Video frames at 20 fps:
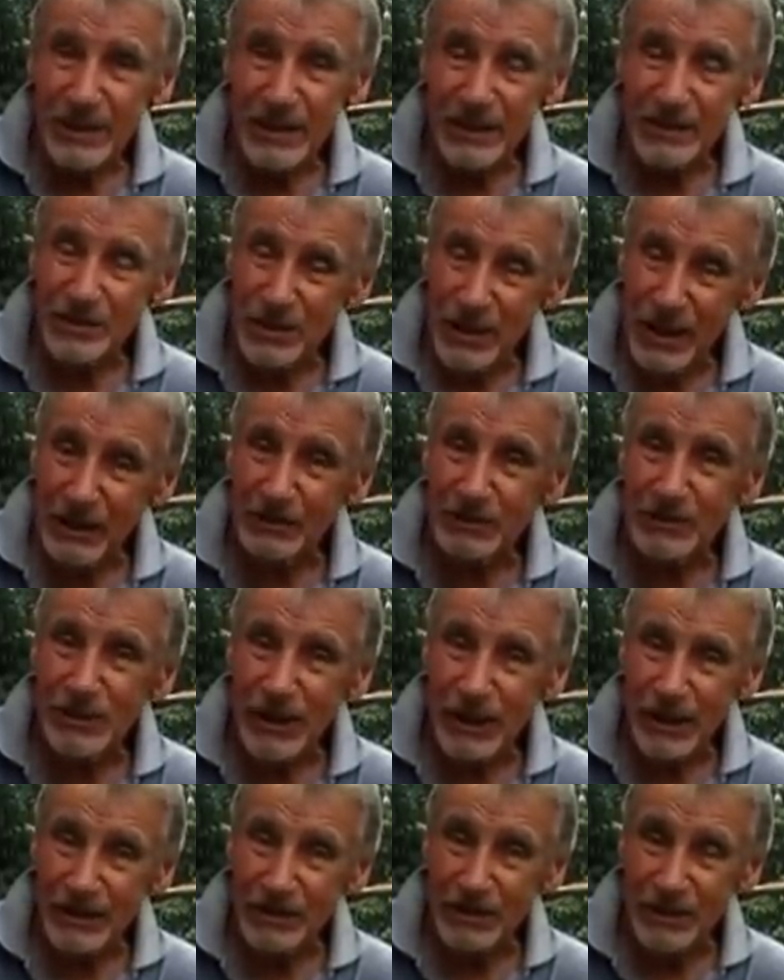has now
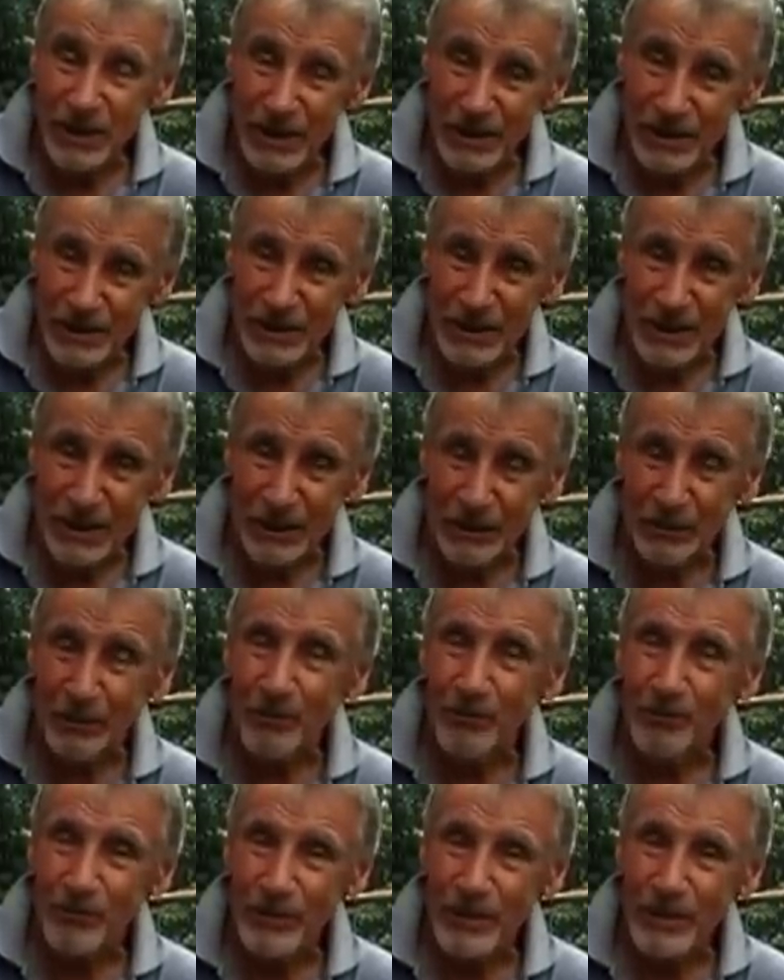changed his
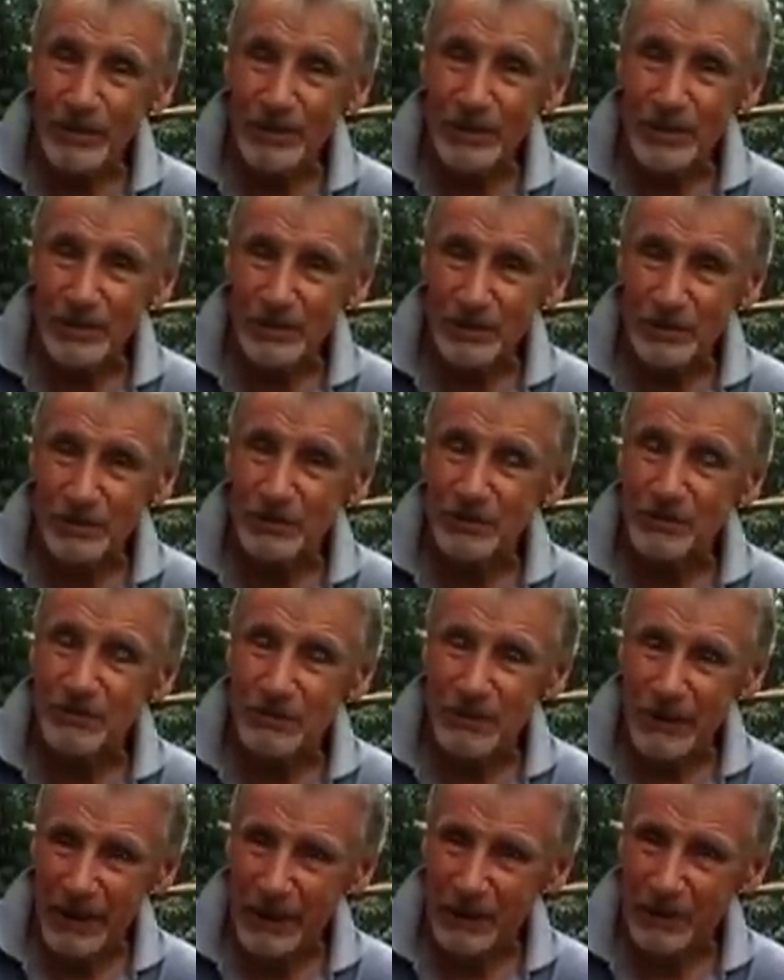name to
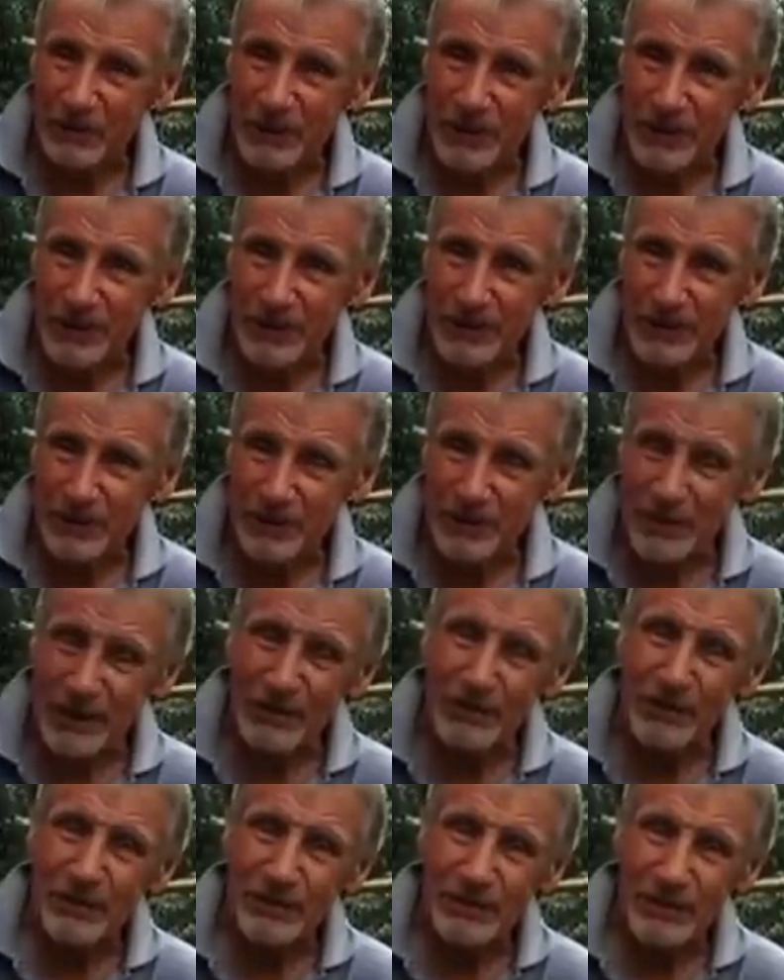Flannery, so
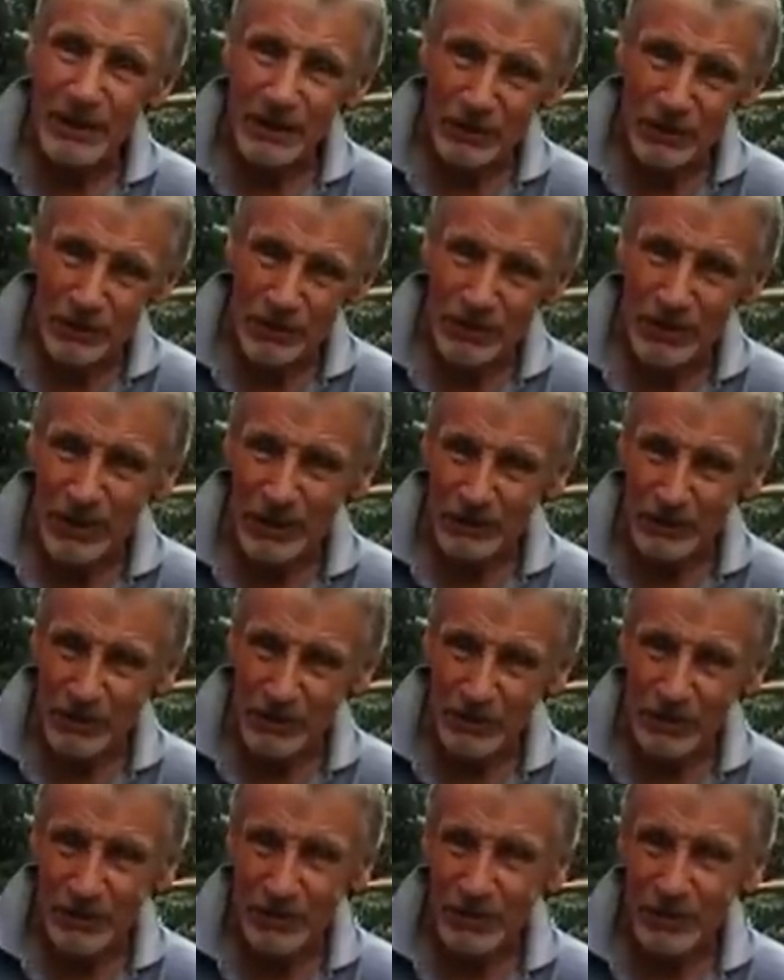that should tell
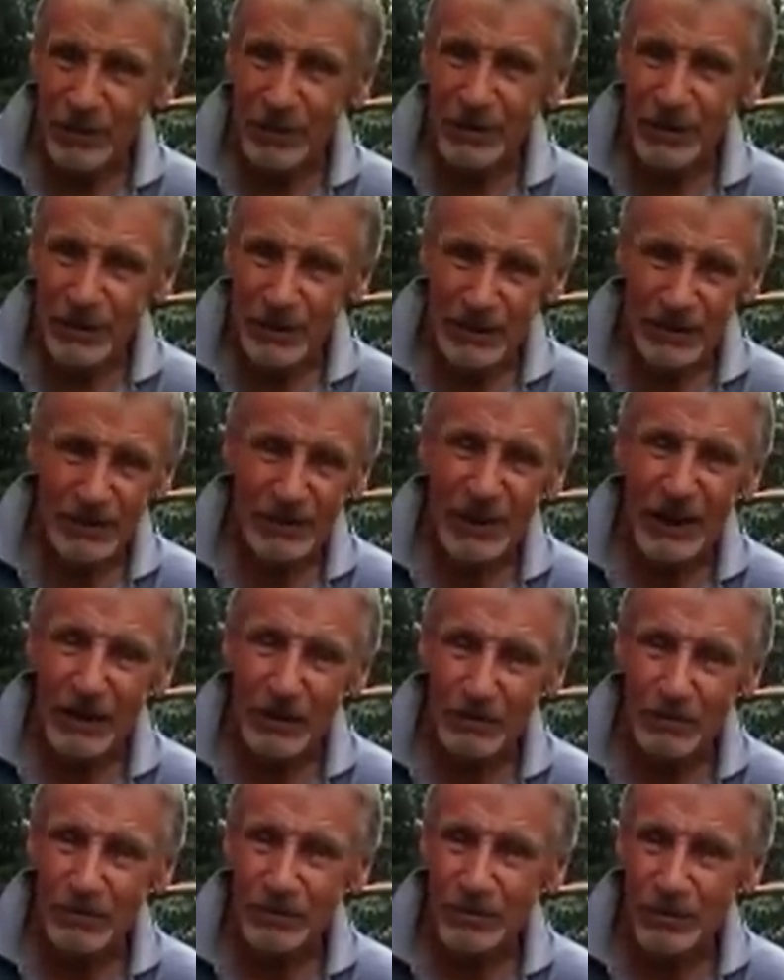you. He is
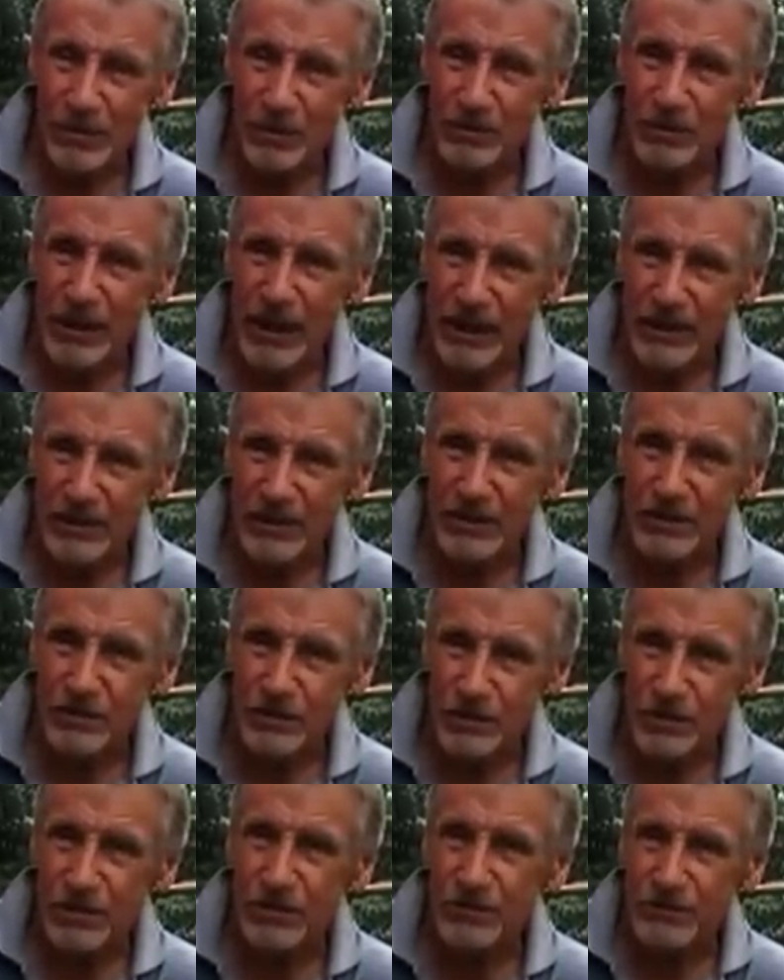now known as
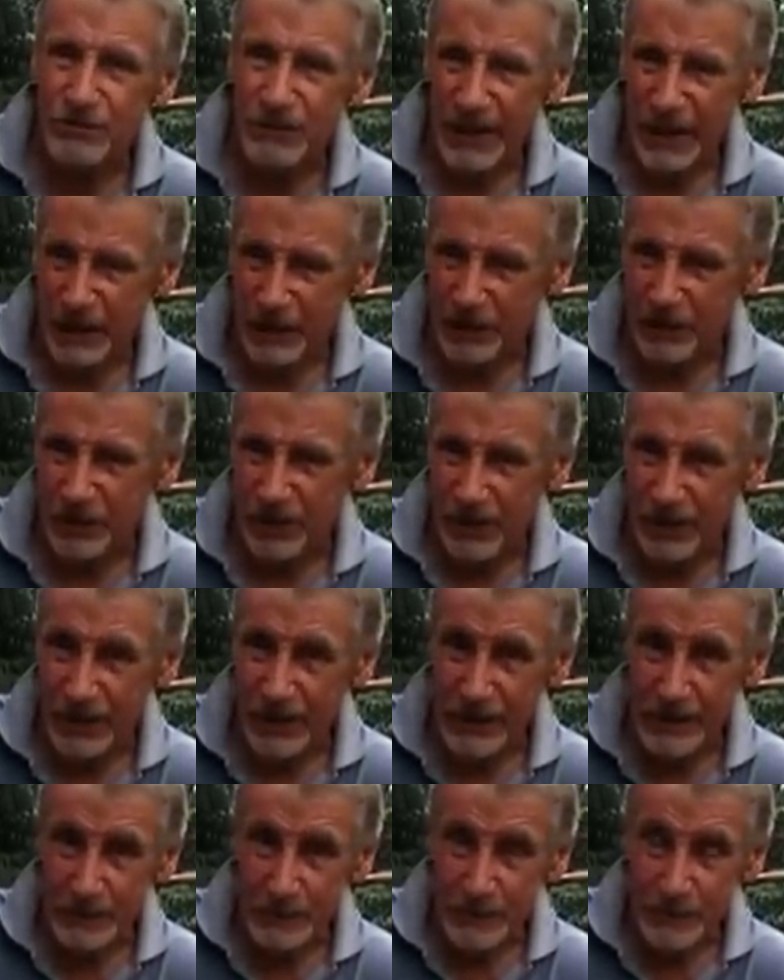Luke Flannery.
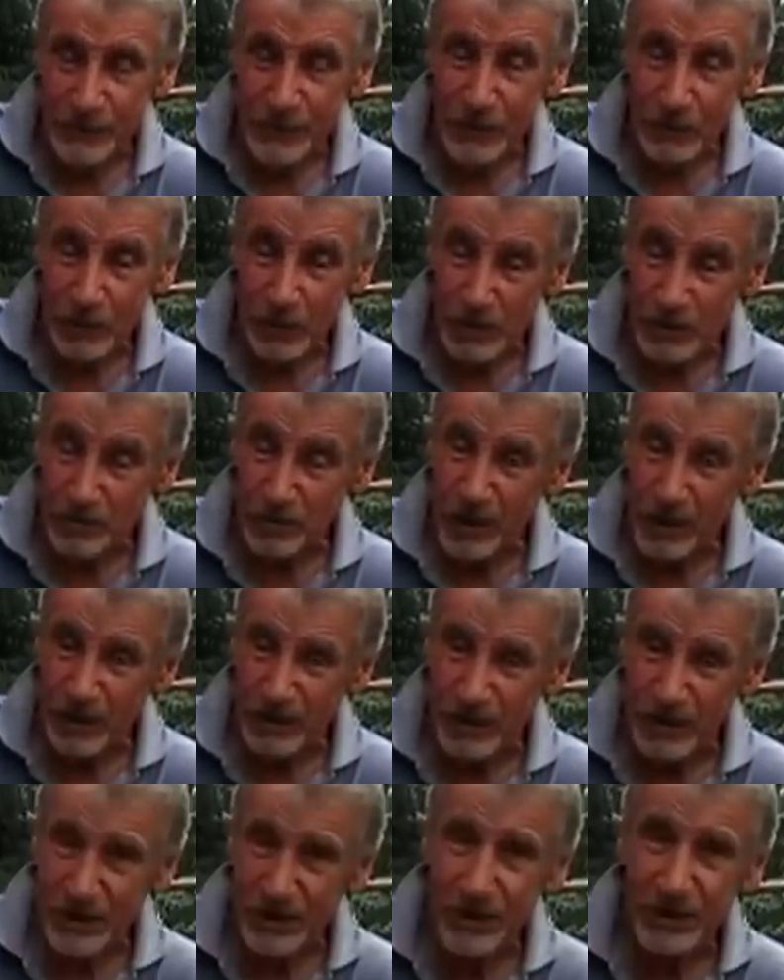Was
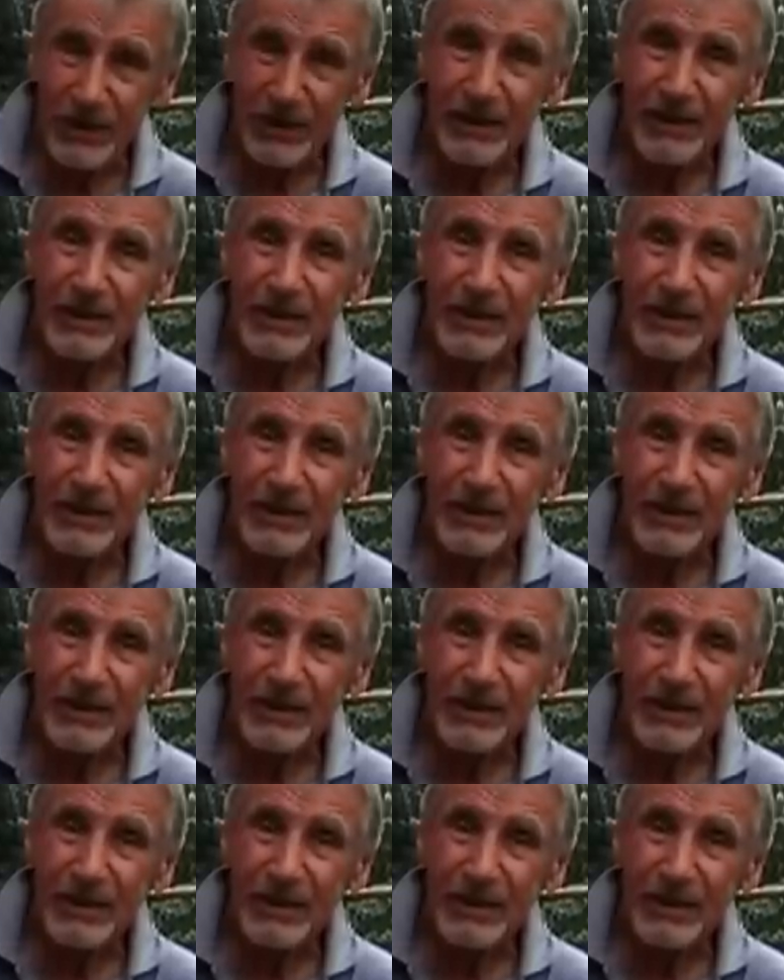Martin.